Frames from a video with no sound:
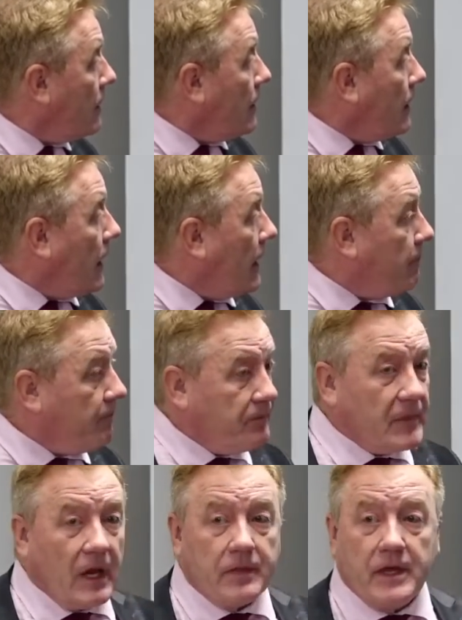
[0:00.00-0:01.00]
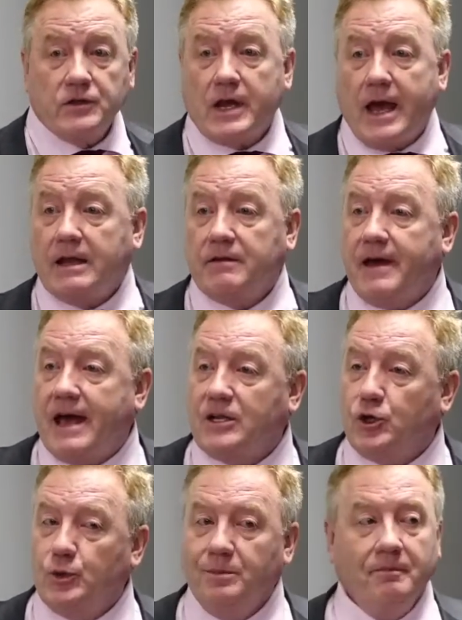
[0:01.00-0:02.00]
And then to add
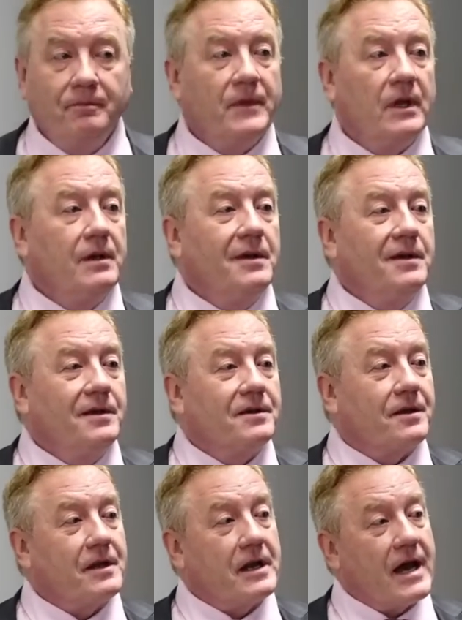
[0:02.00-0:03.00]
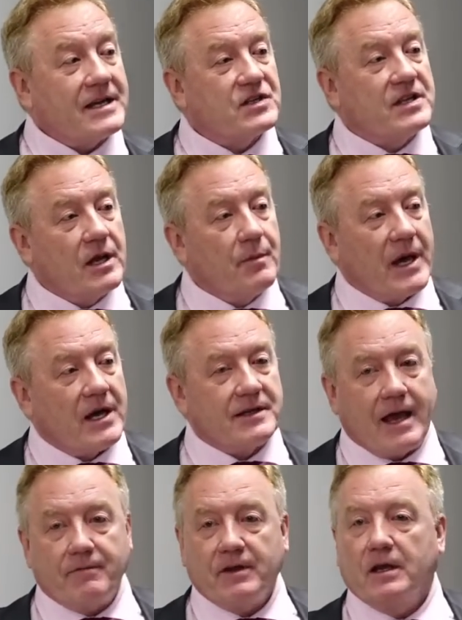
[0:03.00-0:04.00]
value, you know, the nice thing about
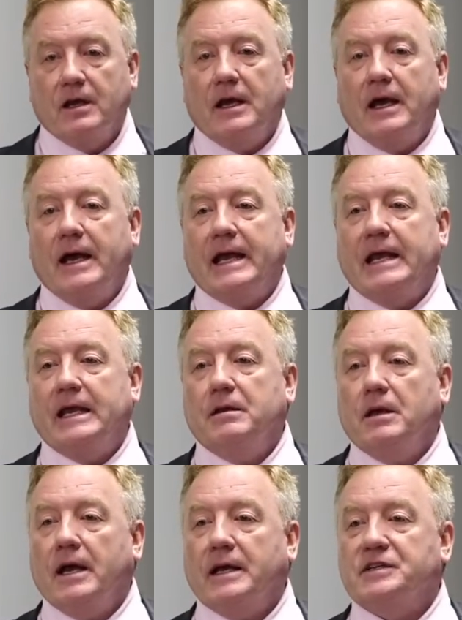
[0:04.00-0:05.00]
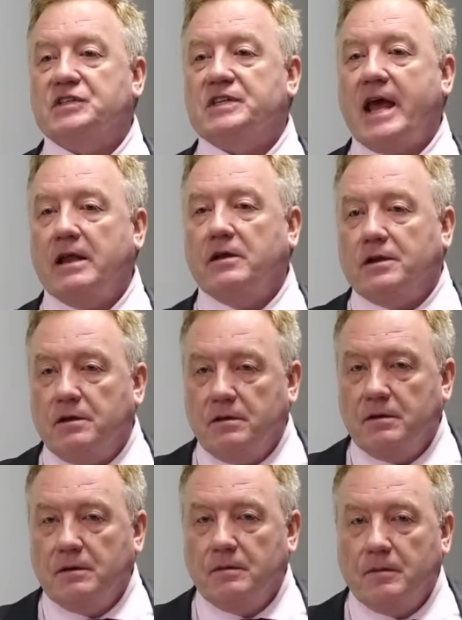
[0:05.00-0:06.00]
having a standard
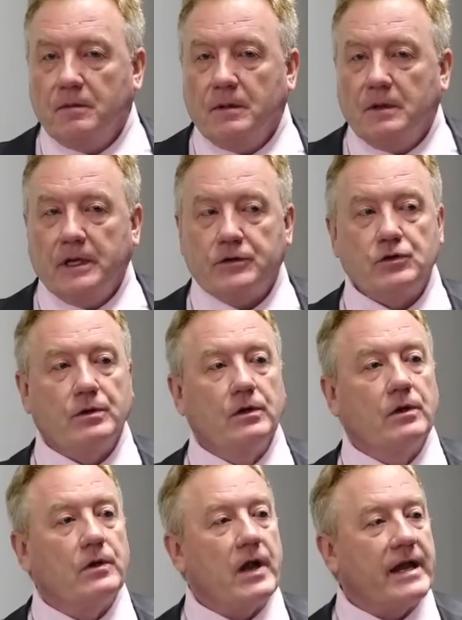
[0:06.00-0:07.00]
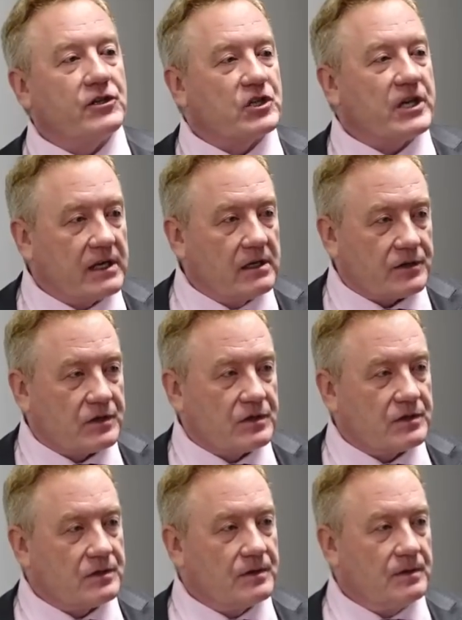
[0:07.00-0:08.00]
is you can create checklists.
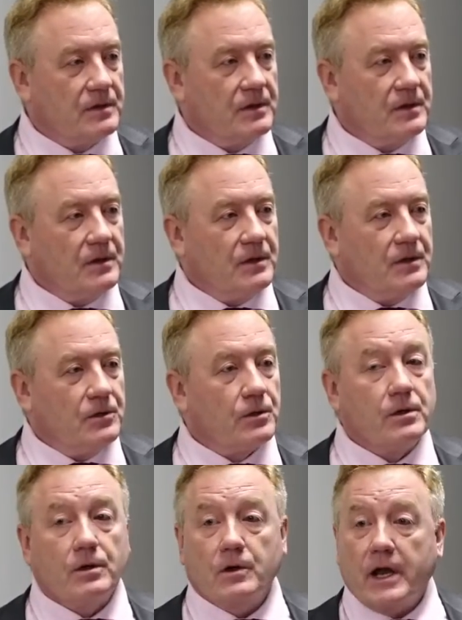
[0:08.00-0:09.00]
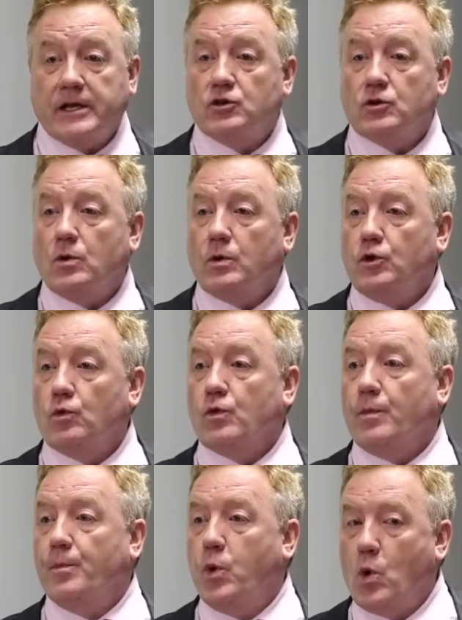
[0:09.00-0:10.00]
You can create your
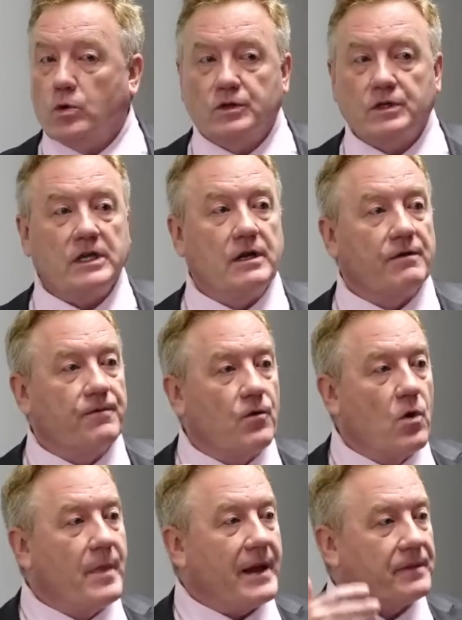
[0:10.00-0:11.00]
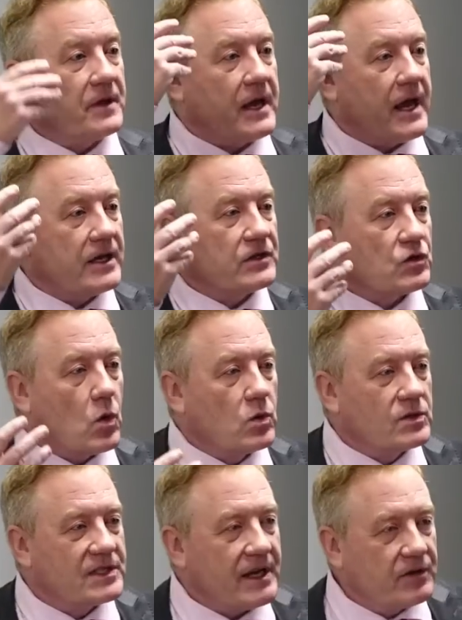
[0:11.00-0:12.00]
report in a format that has all
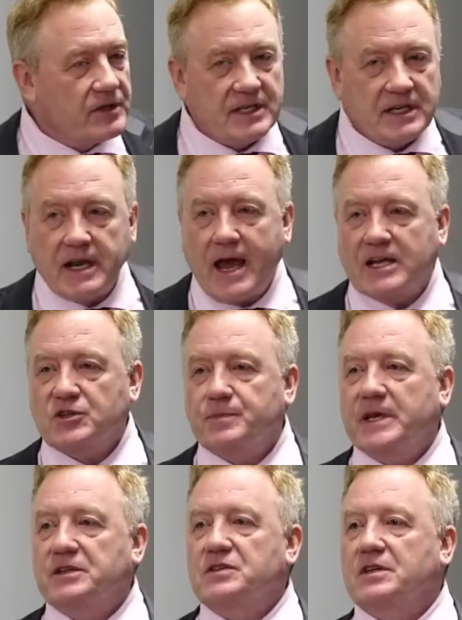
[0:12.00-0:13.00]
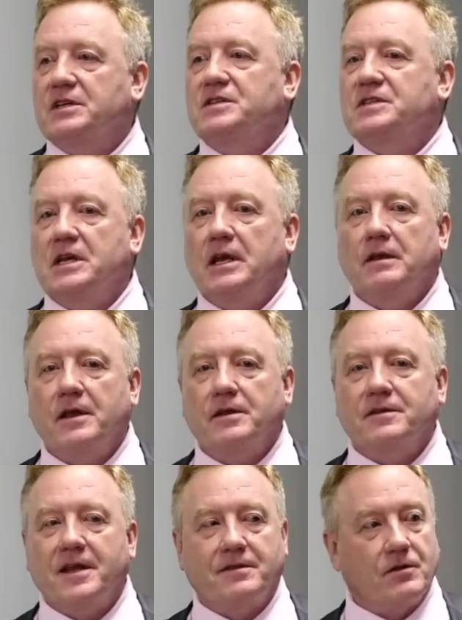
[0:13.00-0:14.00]
17 aspects that
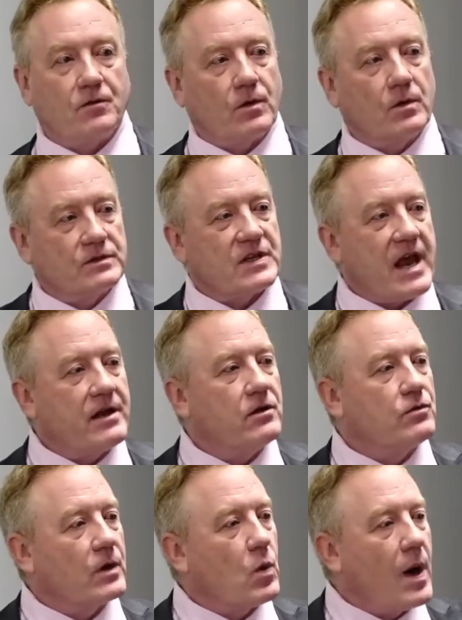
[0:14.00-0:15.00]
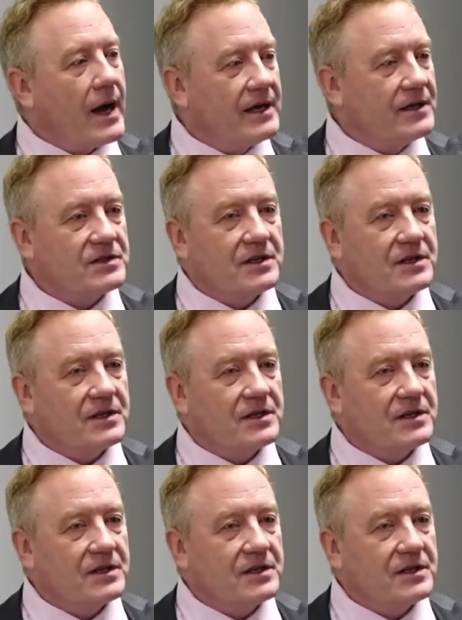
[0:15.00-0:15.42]
that the standard requires.